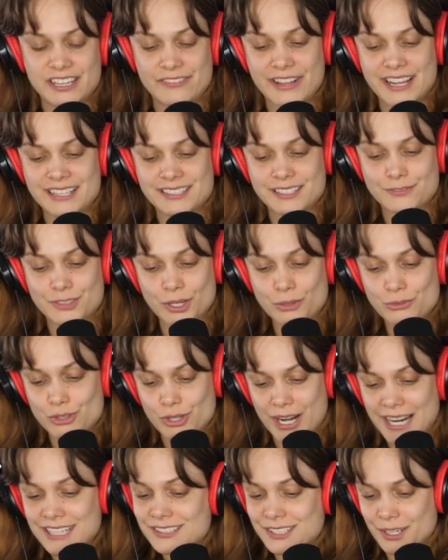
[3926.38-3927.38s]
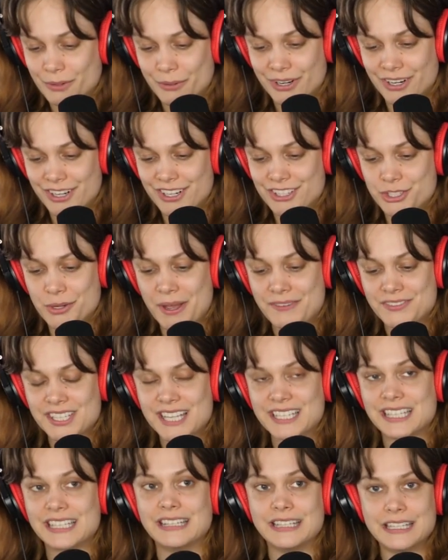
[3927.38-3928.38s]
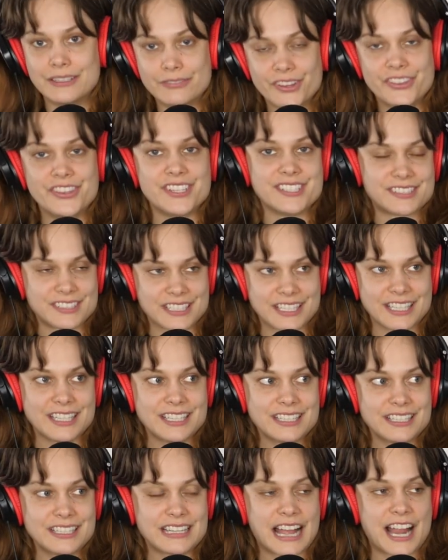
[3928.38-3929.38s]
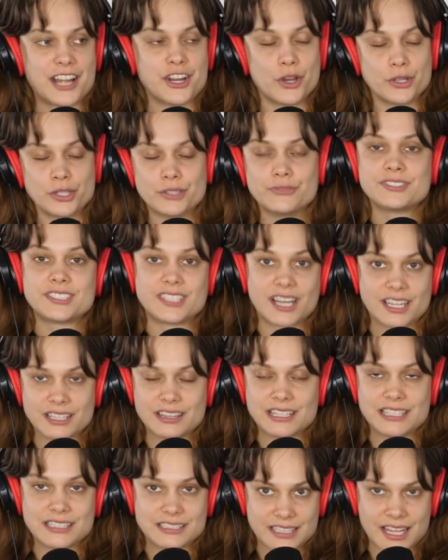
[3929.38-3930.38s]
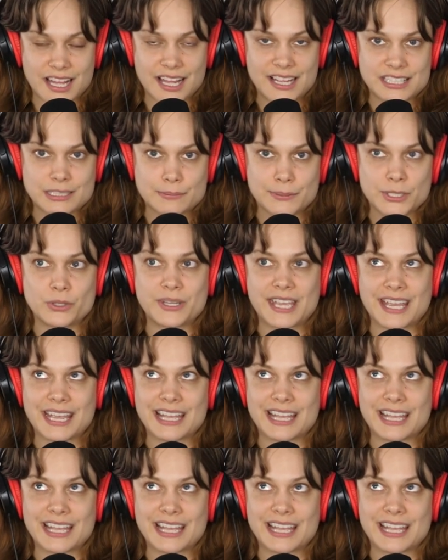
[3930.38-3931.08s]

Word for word: advice of don't try so hard. You have to like live in the scene. I know you've studied these lines, but you